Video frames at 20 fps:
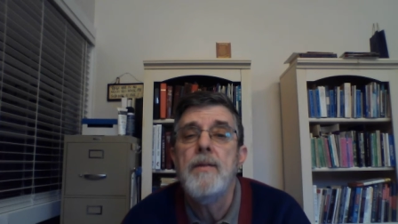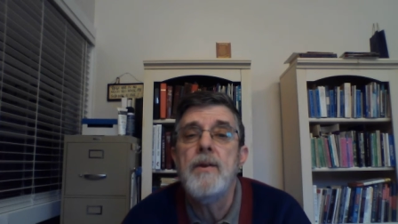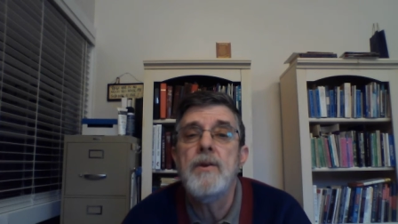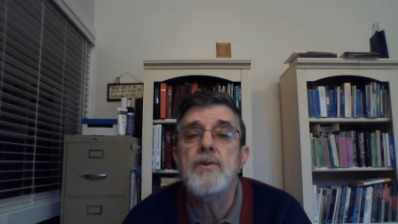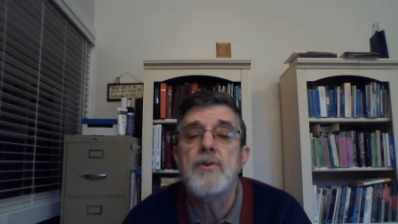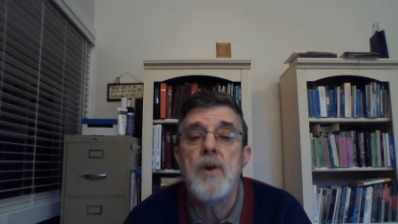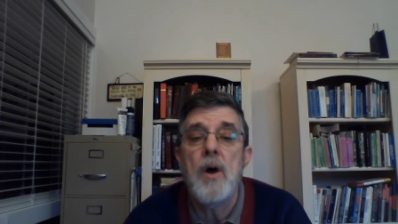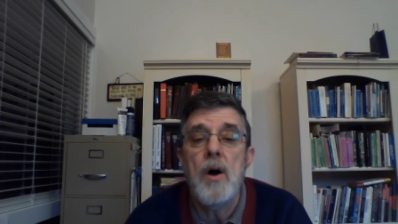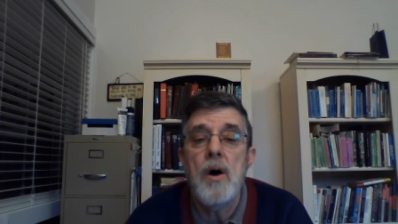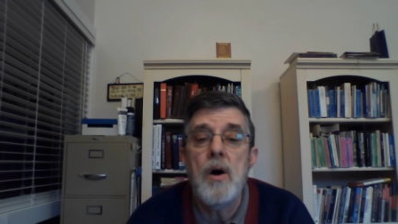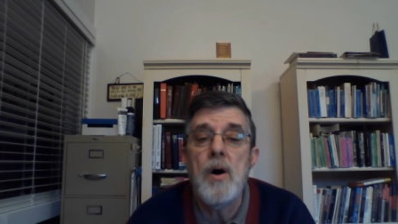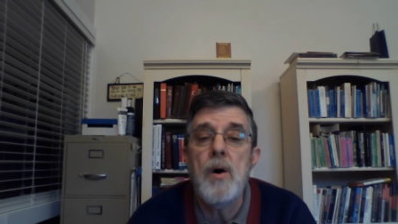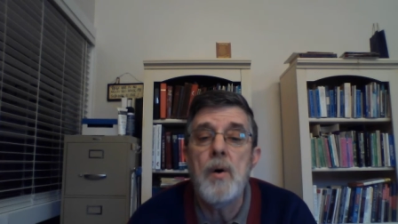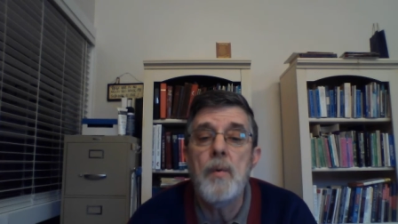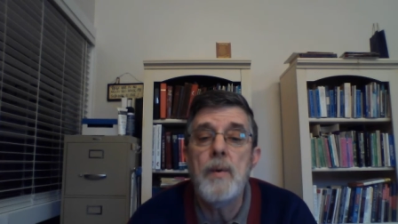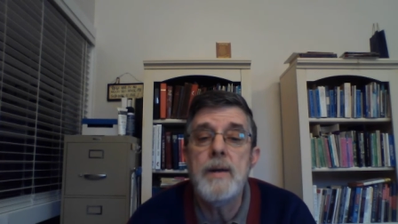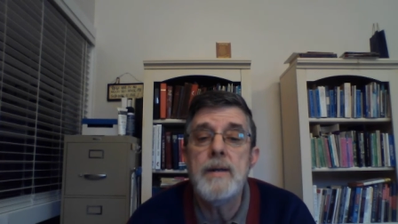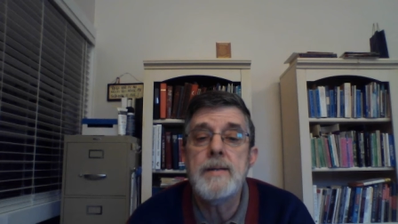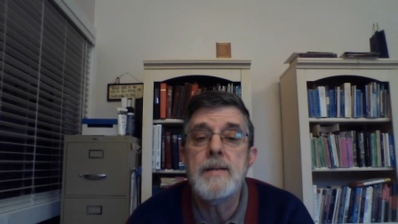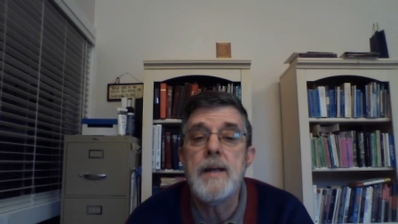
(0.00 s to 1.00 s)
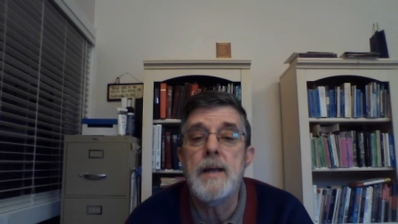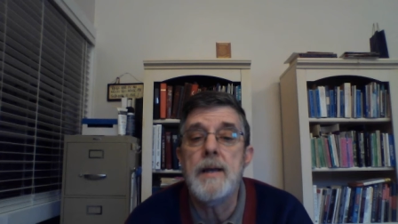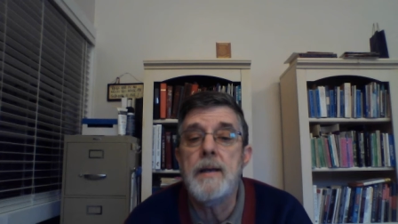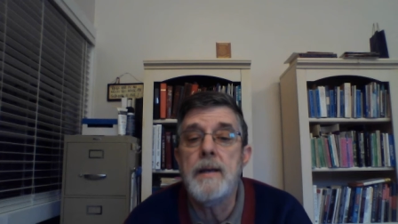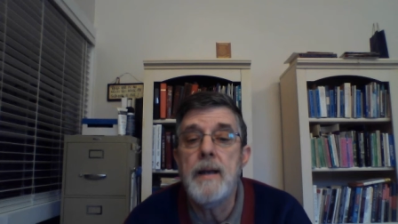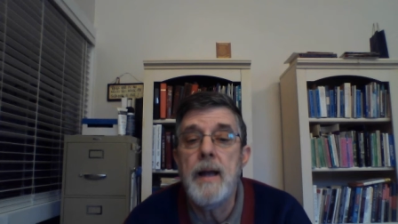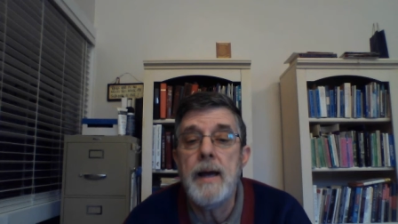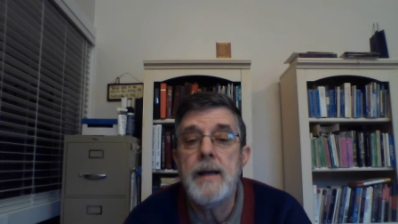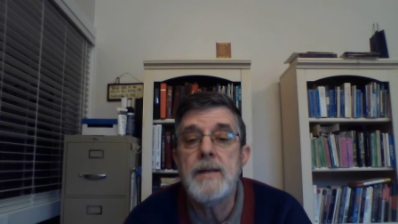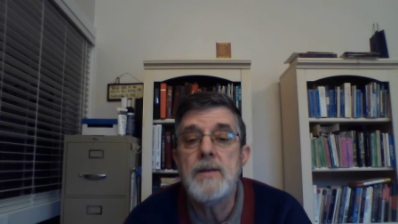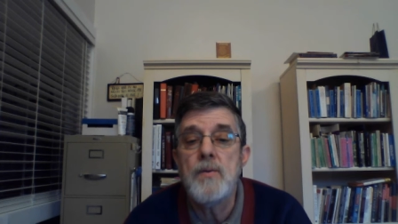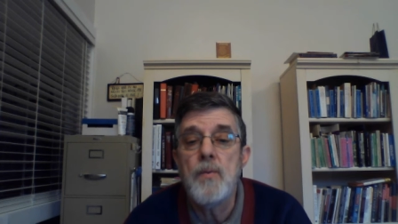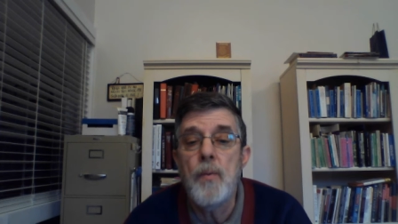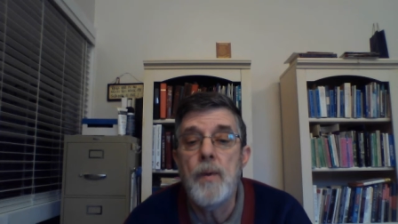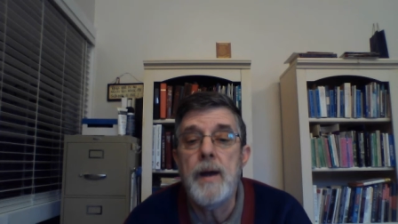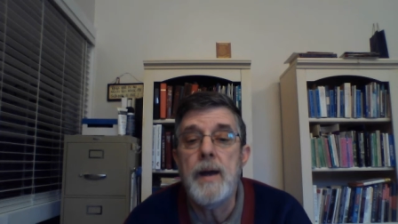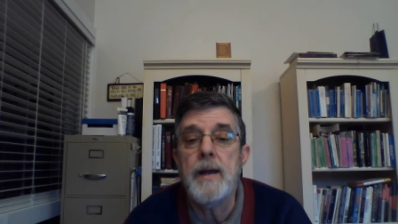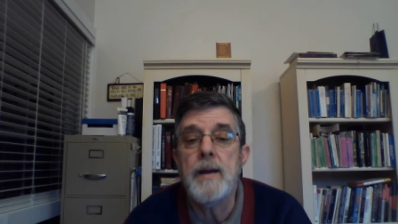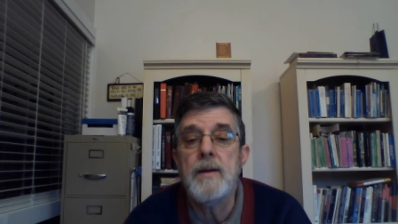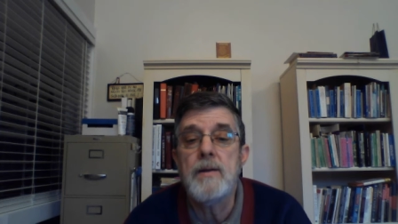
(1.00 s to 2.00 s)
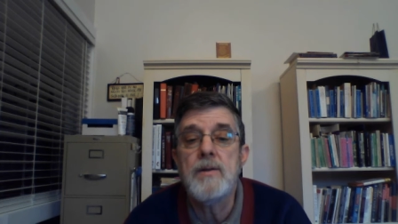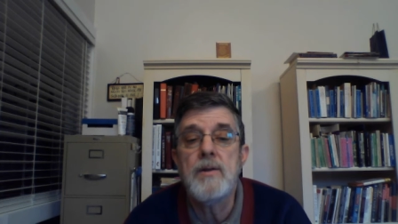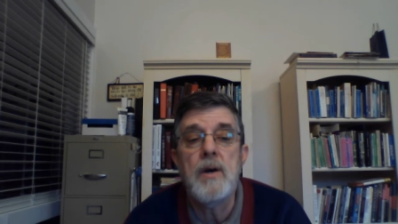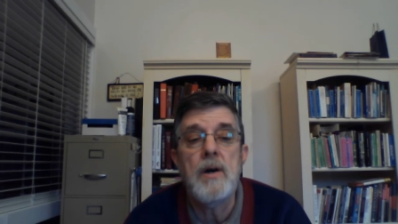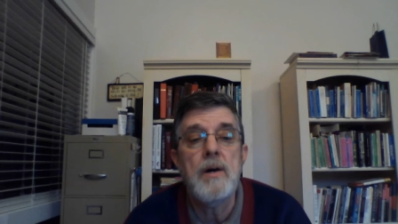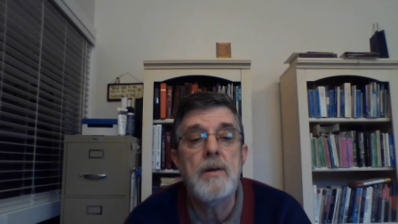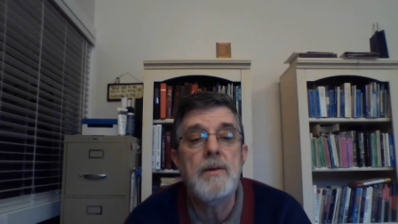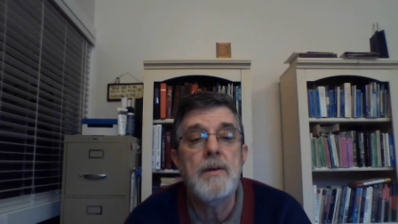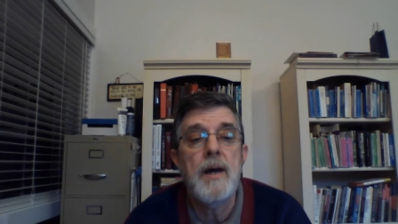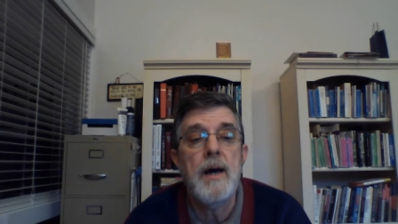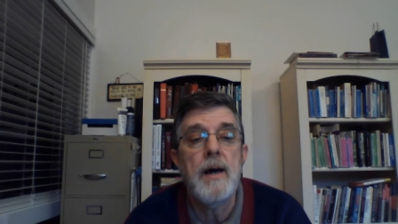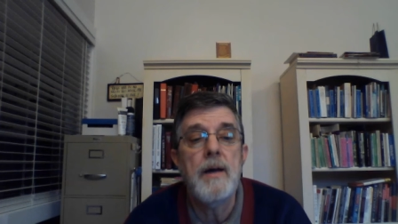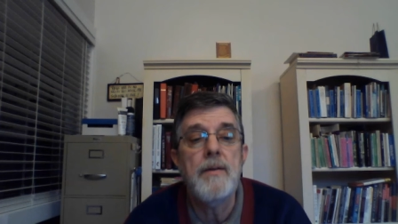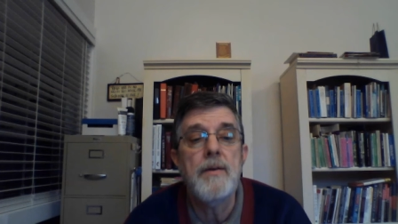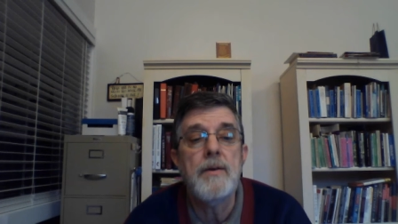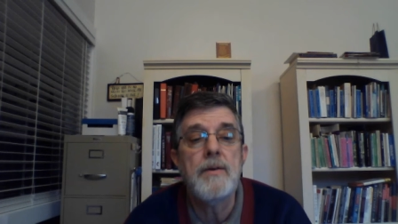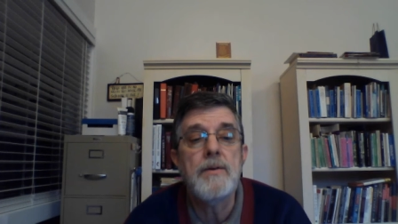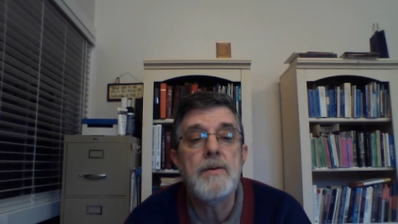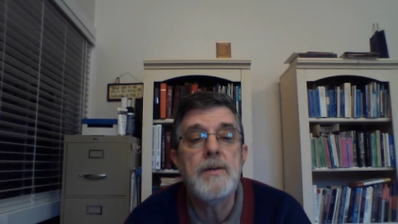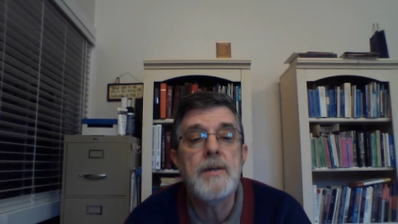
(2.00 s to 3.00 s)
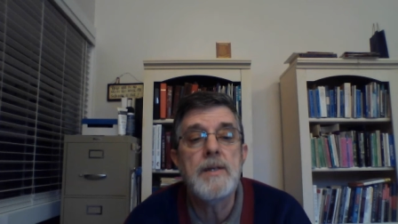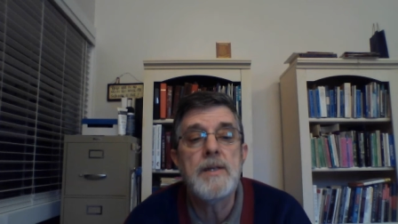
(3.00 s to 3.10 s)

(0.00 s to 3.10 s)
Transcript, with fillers: there's always a nice way to talk to others,